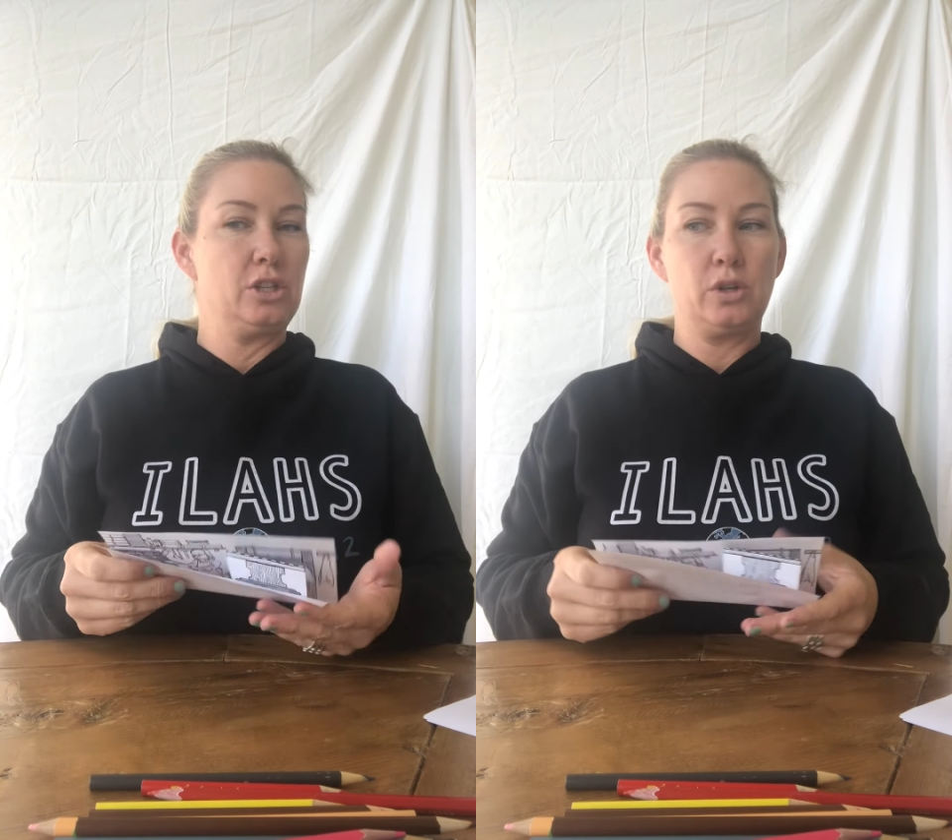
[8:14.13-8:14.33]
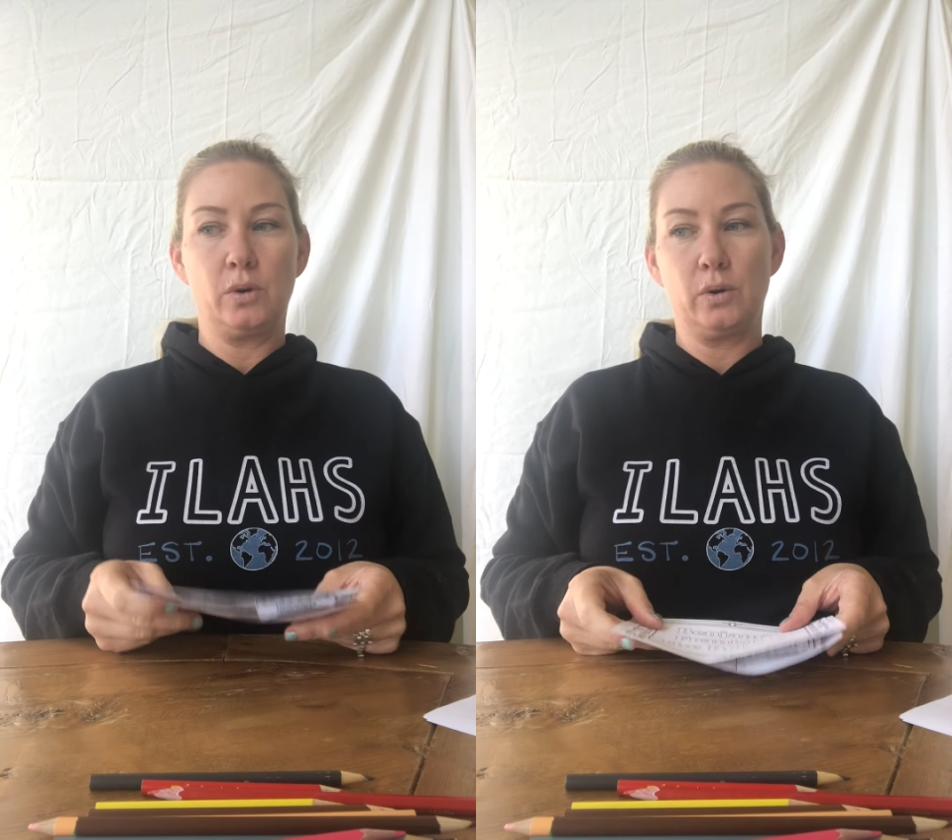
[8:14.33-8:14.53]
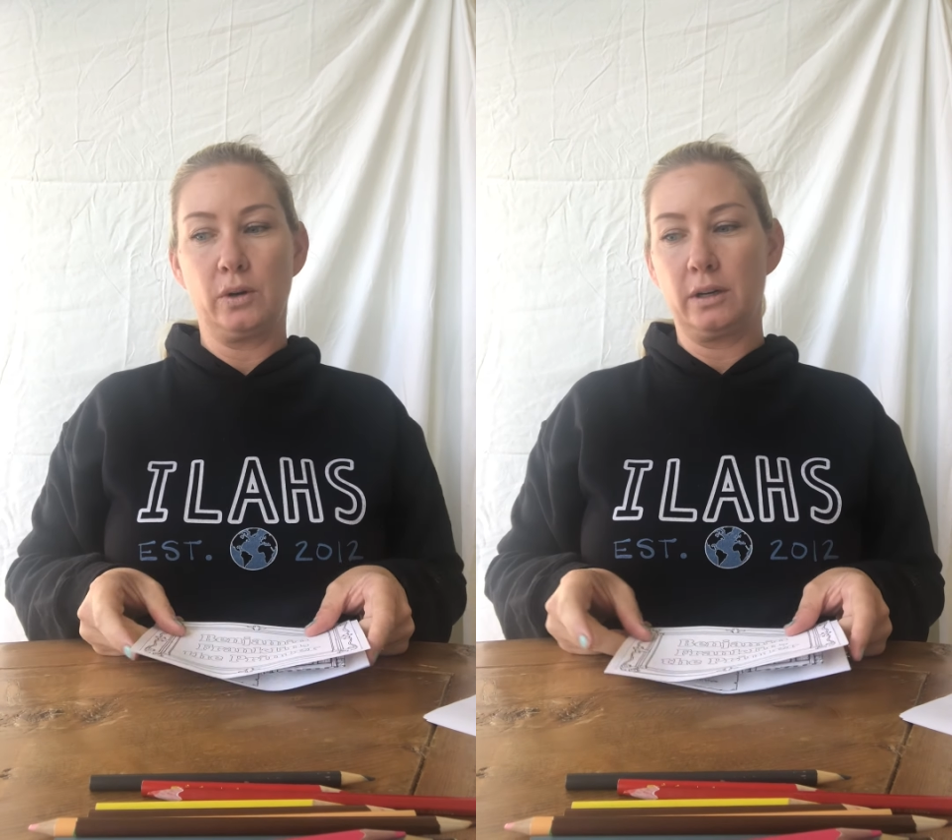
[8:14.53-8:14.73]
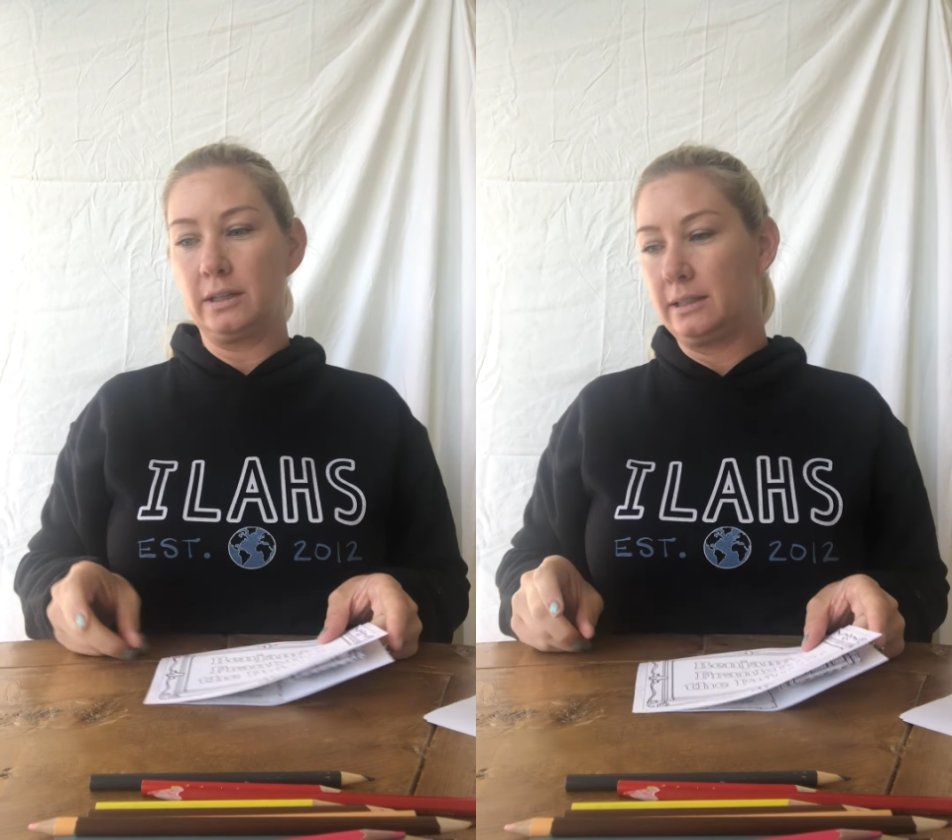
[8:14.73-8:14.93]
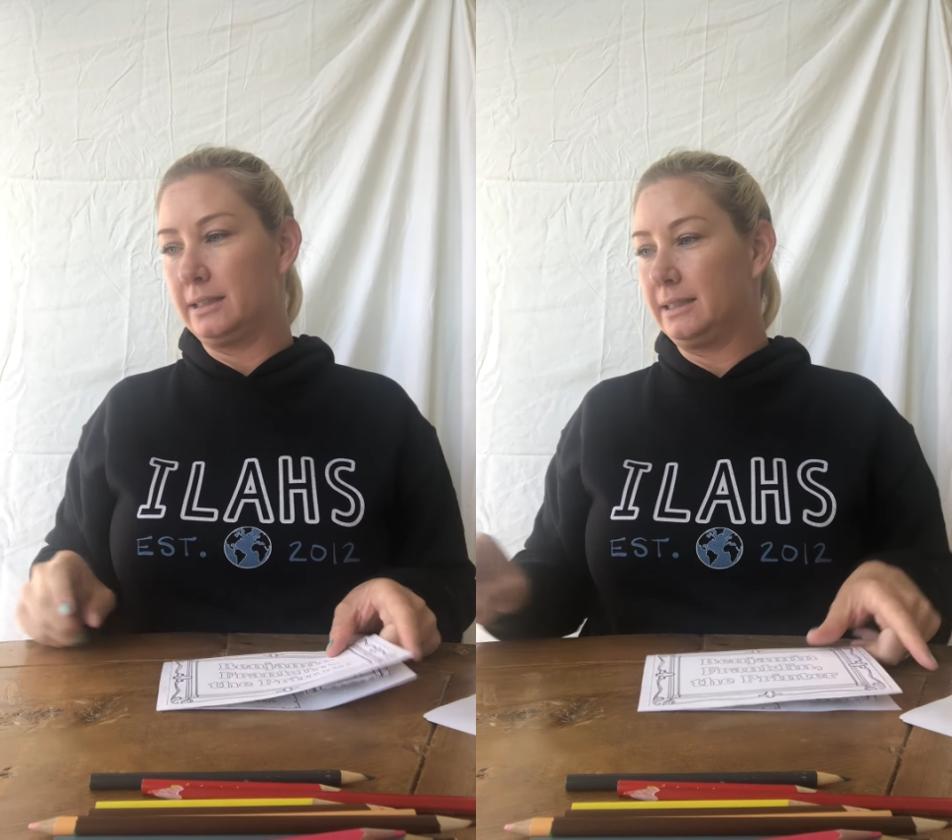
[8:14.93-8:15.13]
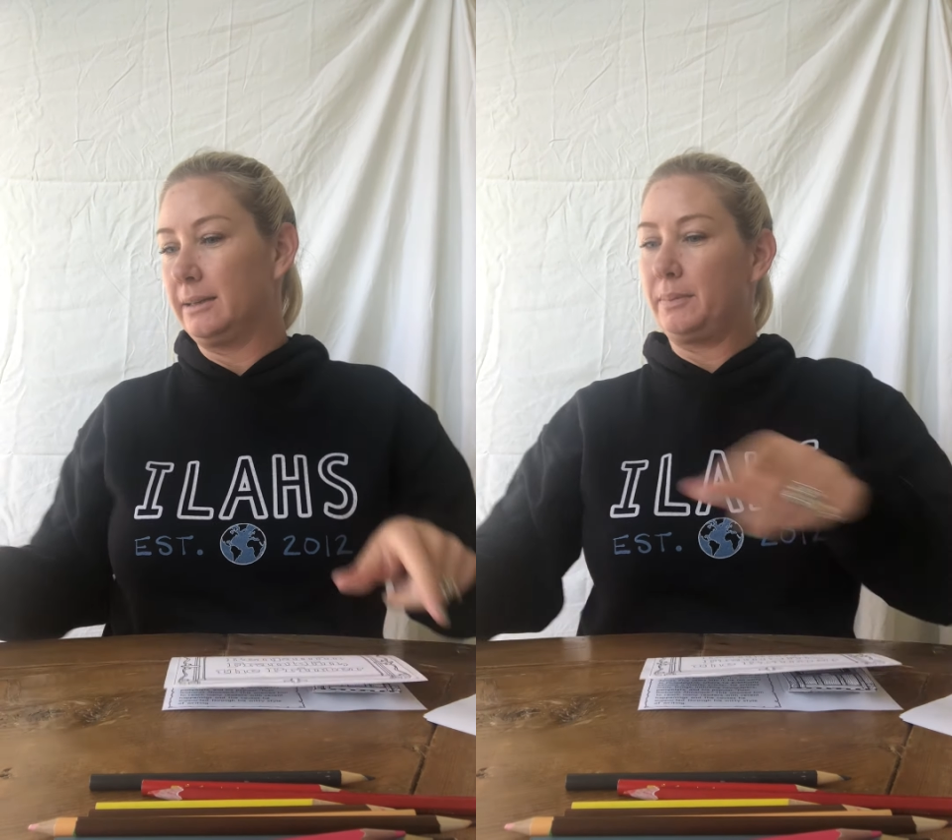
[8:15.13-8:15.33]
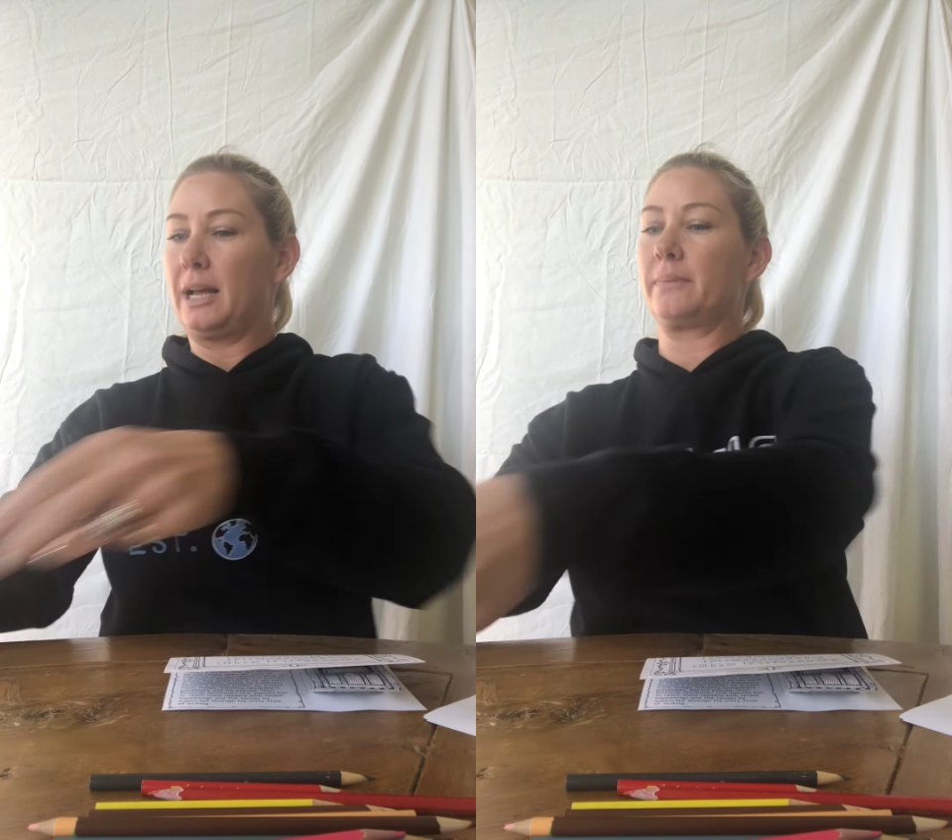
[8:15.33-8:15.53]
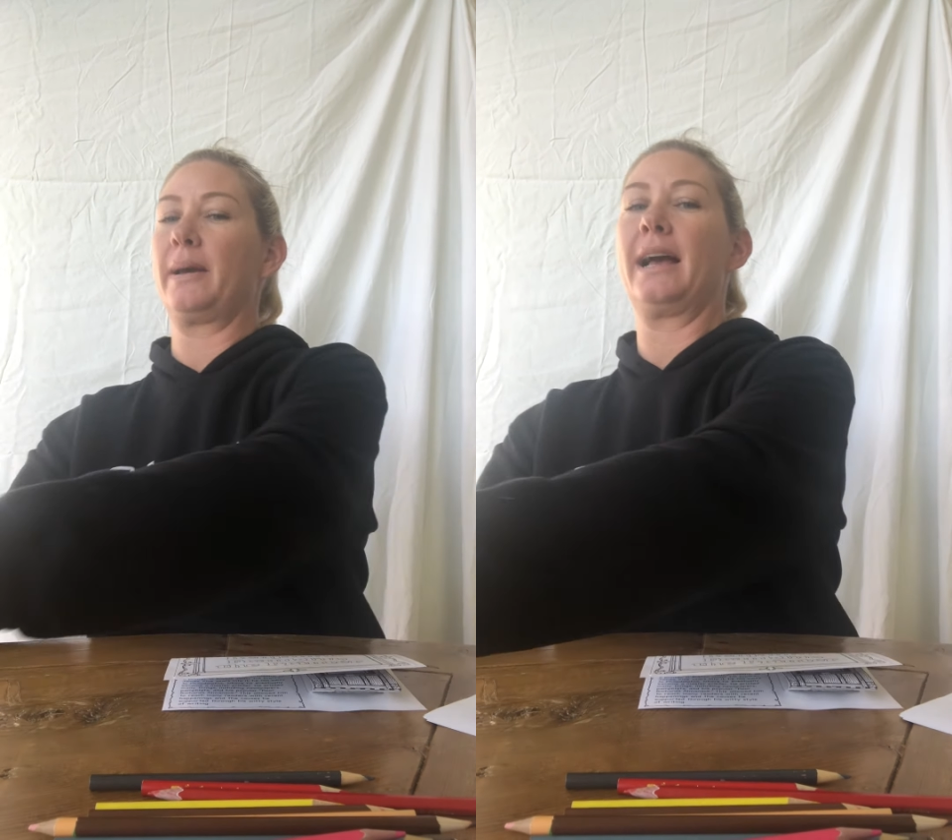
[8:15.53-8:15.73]
your
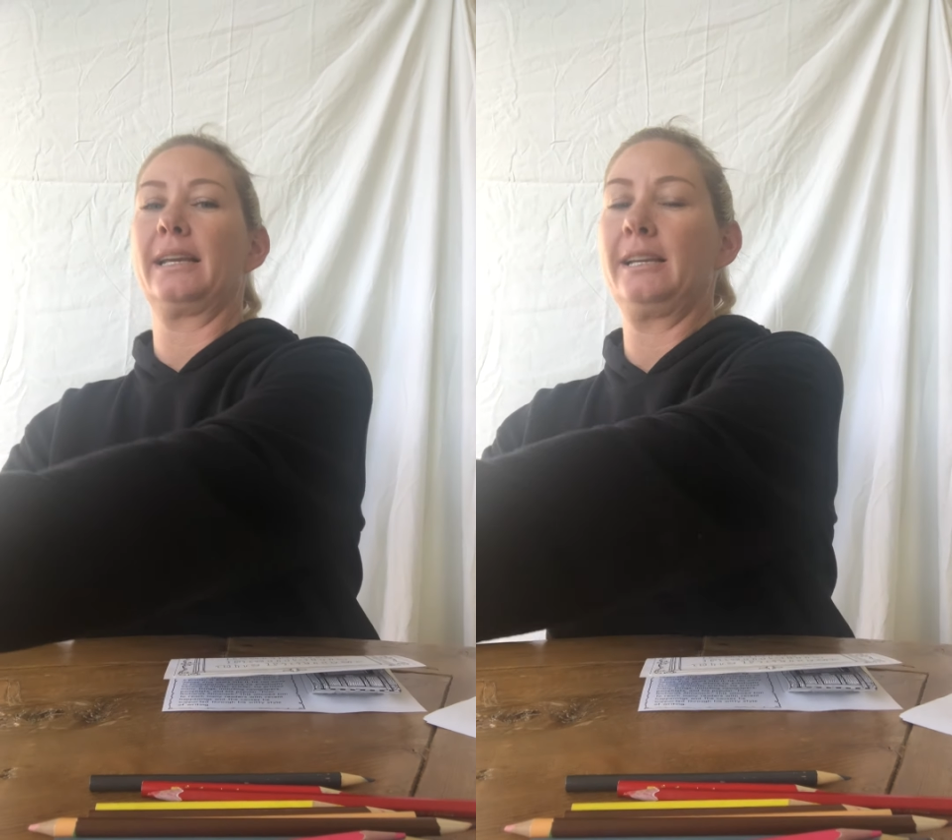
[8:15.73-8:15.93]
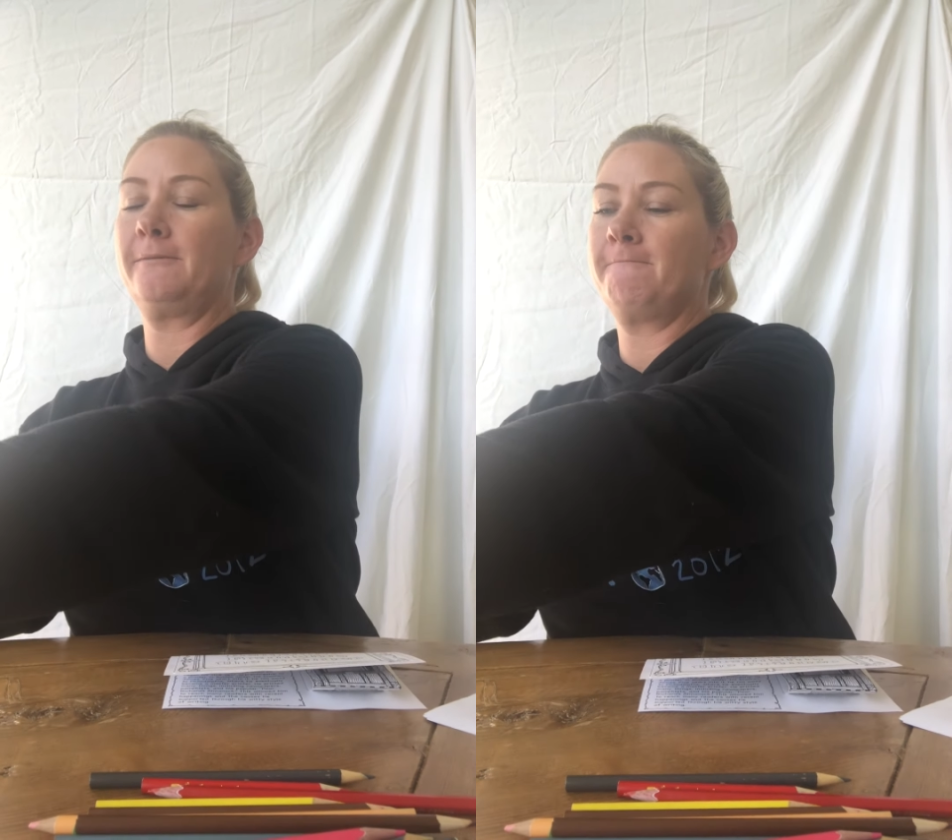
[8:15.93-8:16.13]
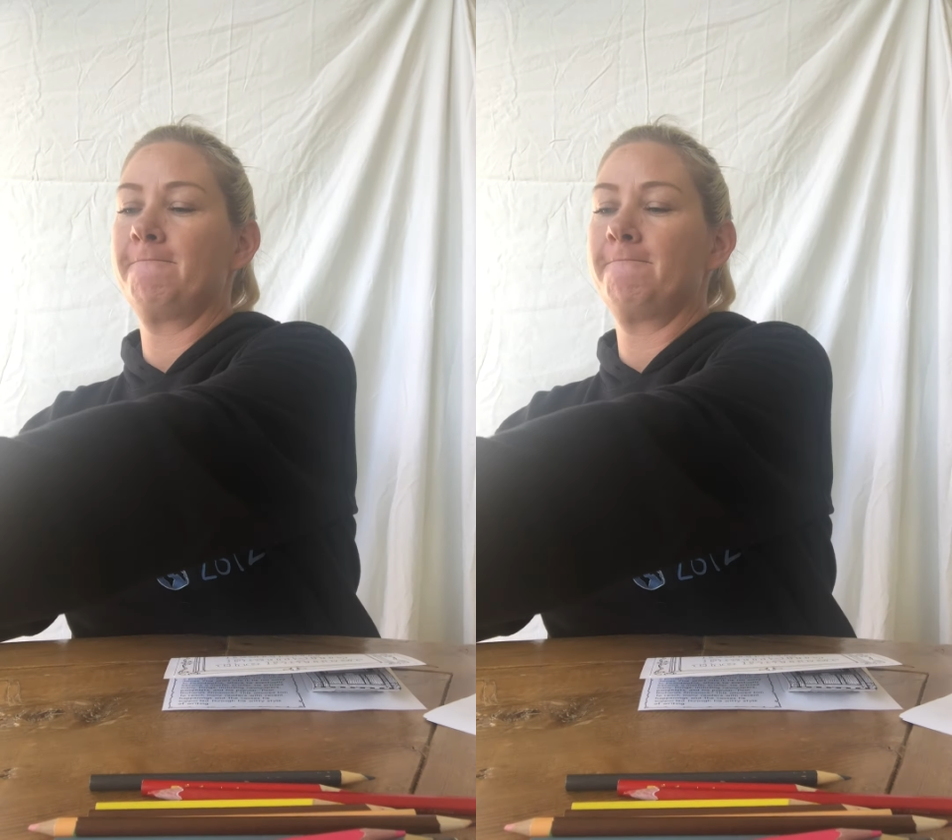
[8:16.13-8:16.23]
Ziploc baggie